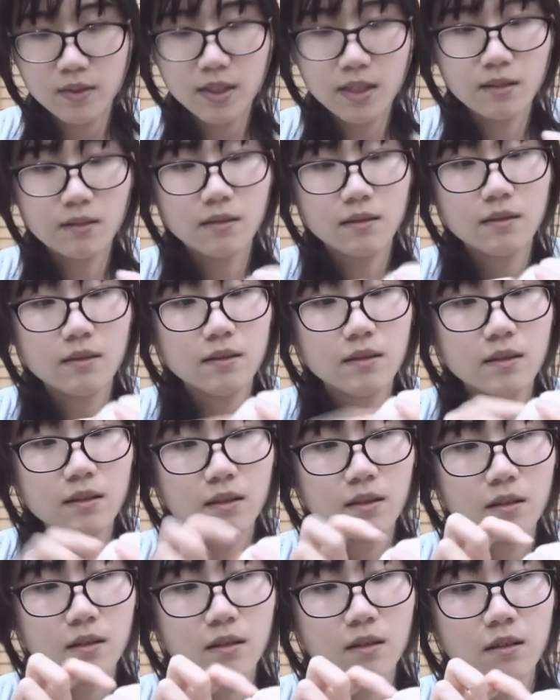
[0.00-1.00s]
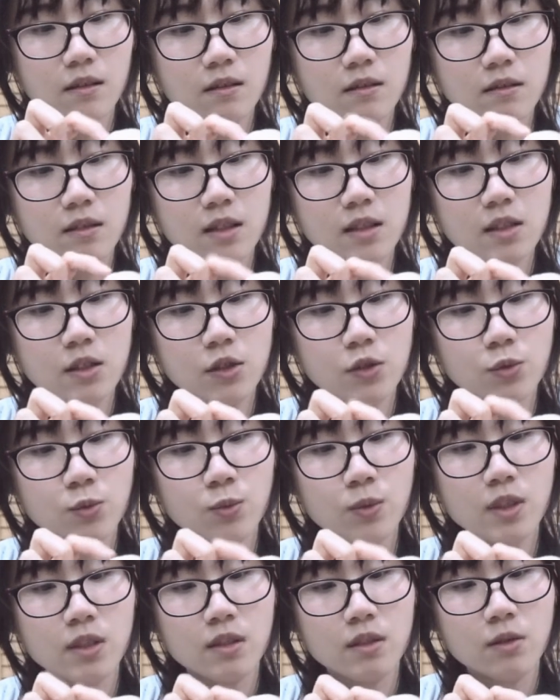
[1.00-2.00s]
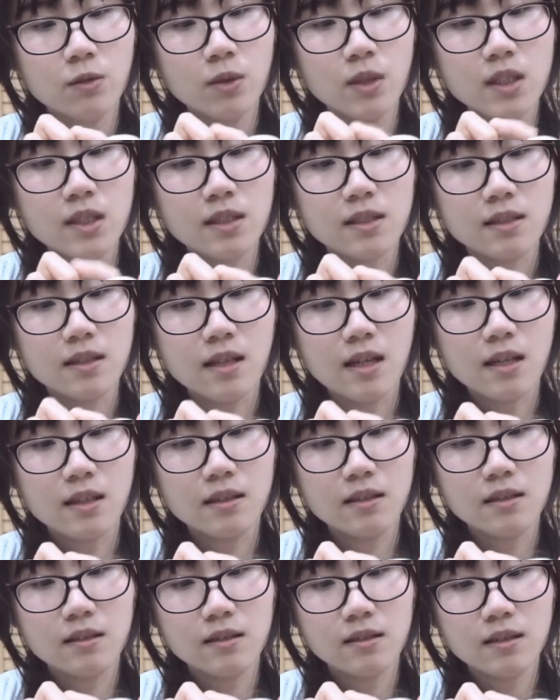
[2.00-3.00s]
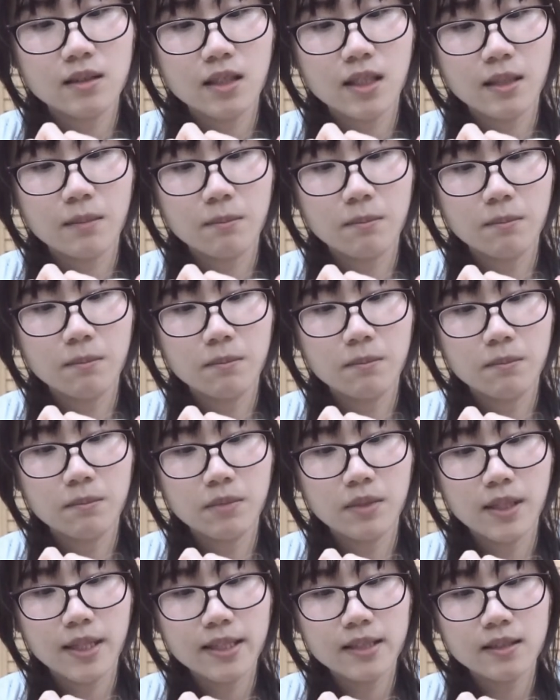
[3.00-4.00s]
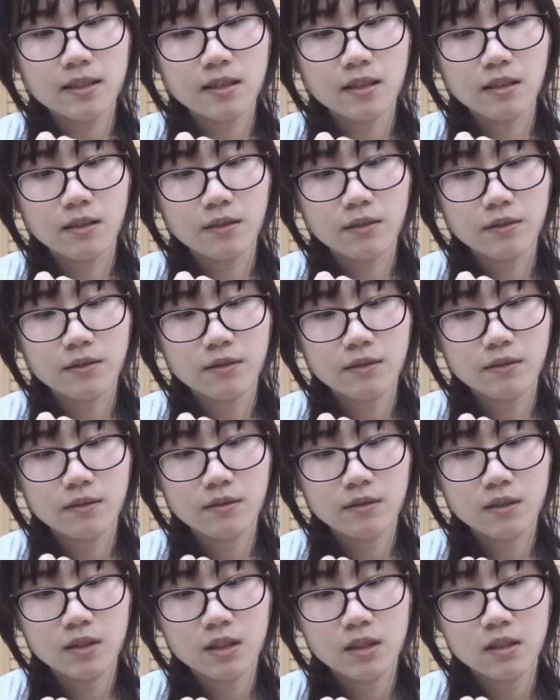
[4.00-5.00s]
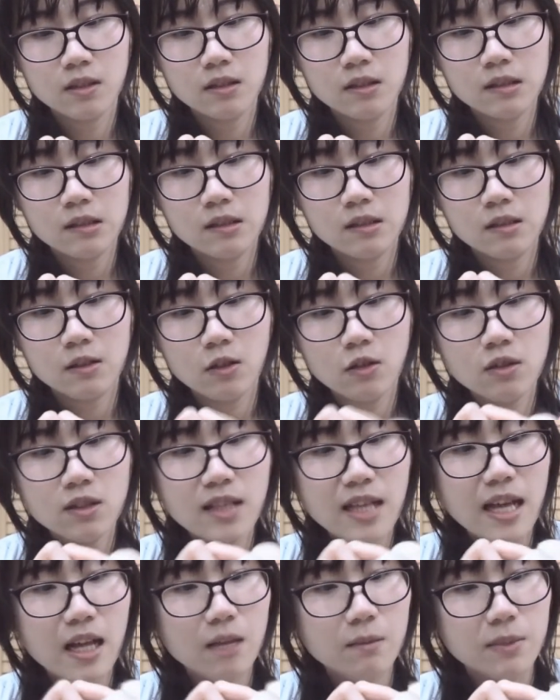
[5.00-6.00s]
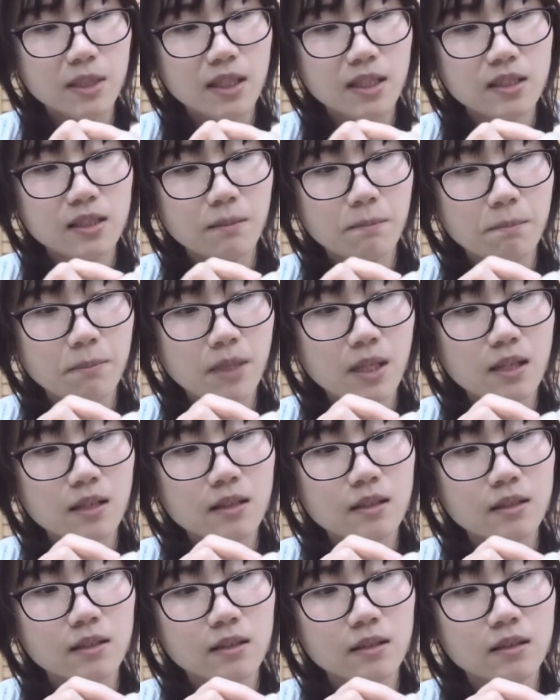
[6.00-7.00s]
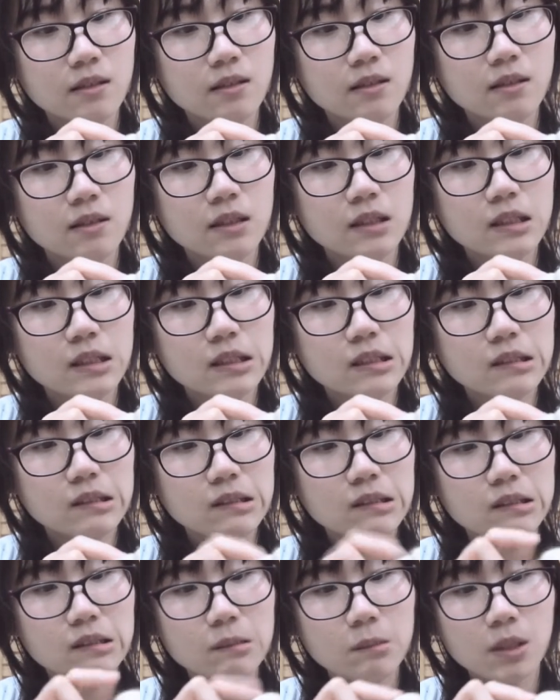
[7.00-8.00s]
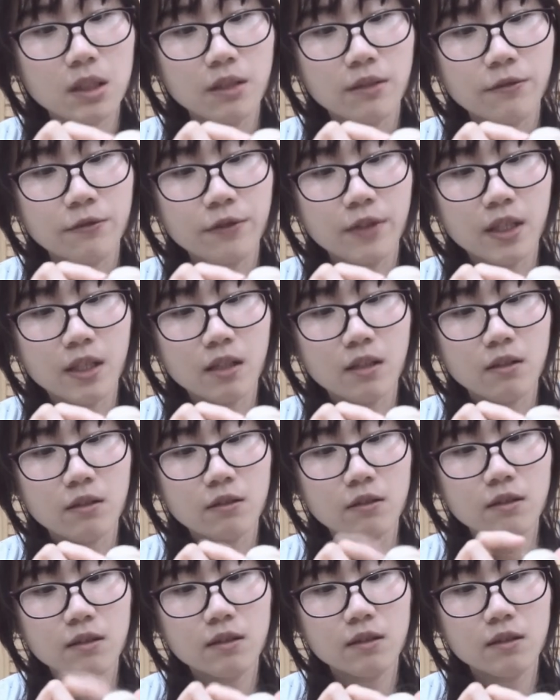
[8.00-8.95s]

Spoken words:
Yeah. Oh, this is weird. What is that? Like black stuff. Don't tell me that's a bug. I'm gonna freak out.